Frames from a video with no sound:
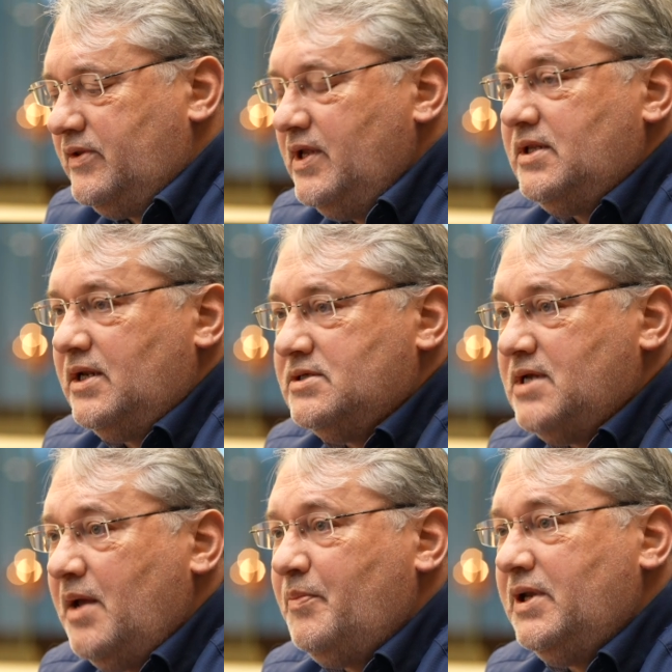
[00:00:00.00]
thing that is
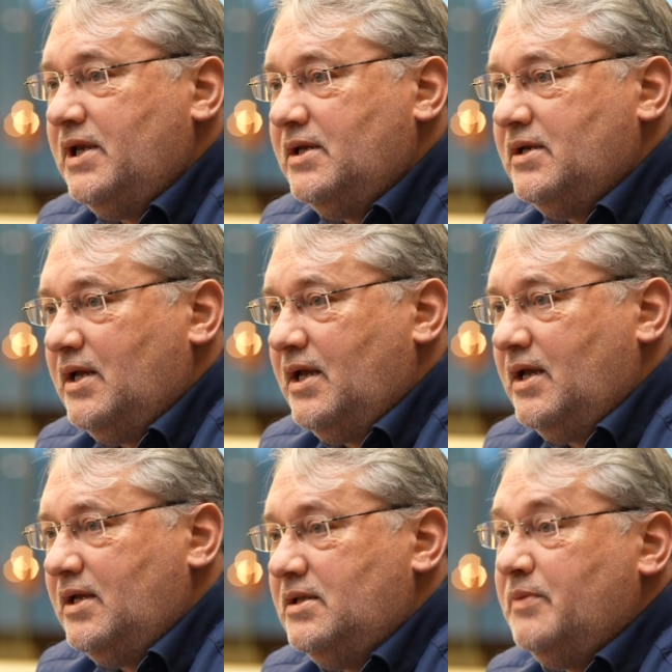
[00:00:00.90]
happening
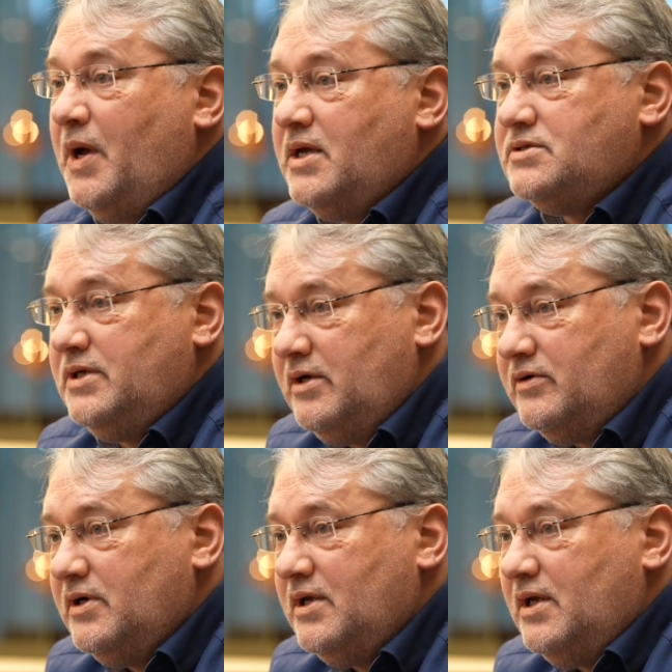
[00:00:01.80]
in the past
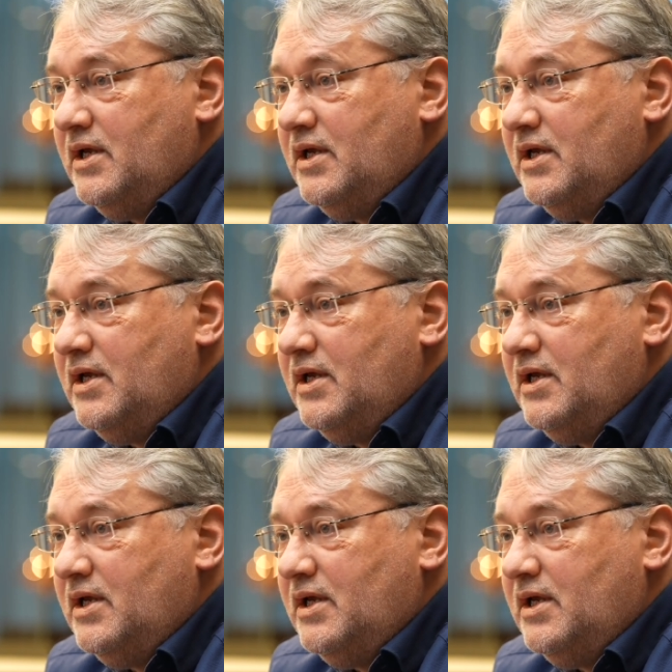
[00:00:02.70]
year